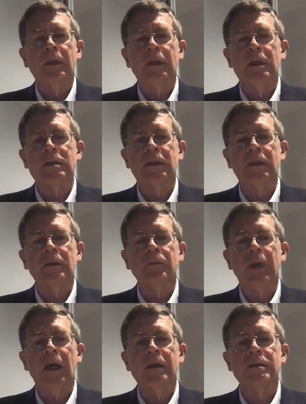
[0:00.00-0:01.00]
doesn't
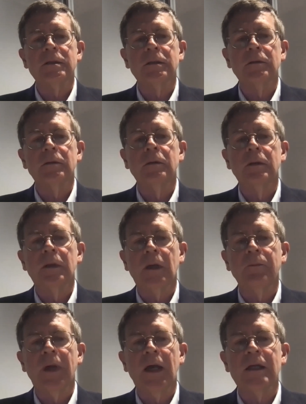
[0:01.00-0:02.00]

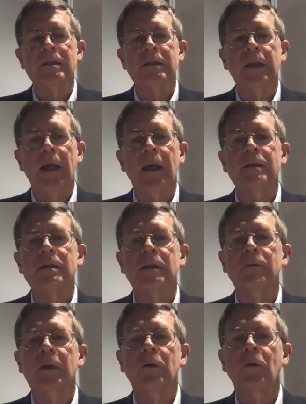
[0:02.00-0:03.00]
compassionate action
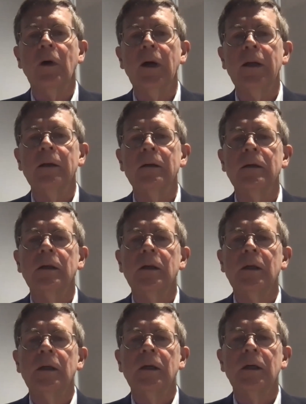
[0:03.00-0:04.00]
require
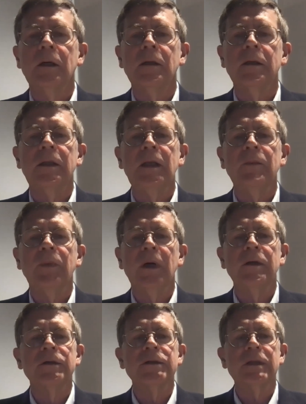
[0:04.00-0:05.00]
a deep
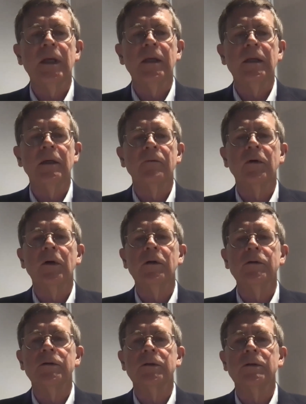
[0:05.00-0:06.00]
understanding of
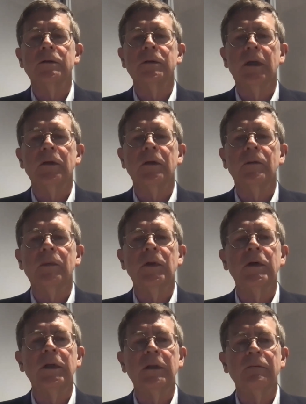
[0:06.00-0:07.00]
culture and
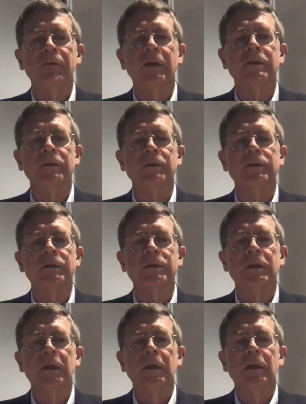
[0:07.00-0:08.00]
community features?
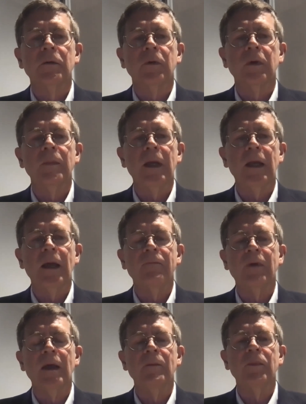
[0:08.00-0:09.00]
We may
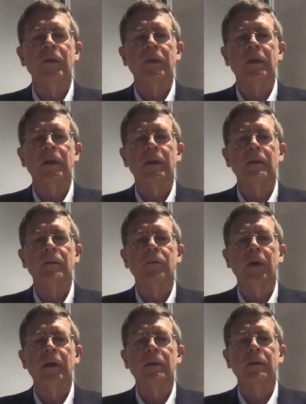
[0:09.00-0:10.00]
have empathy,
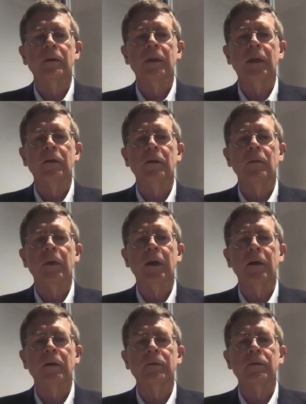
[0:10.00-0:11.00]
but in global
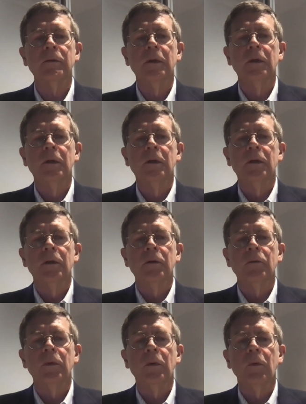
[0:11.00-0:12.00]
health,
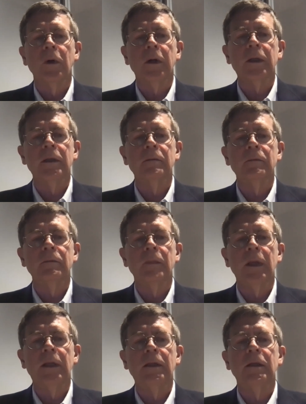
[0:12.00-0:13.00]
we work in
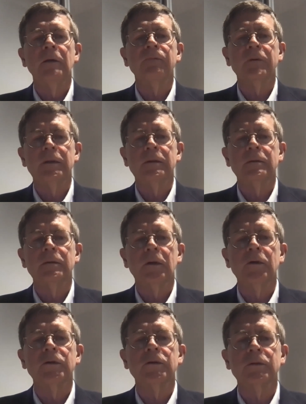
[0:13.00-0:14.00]
many different
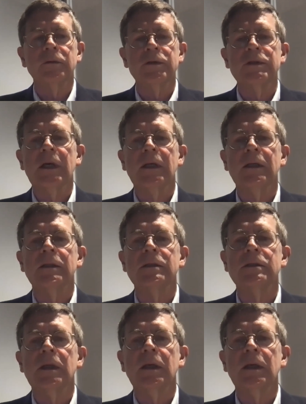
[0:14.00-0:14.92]
cultural settings.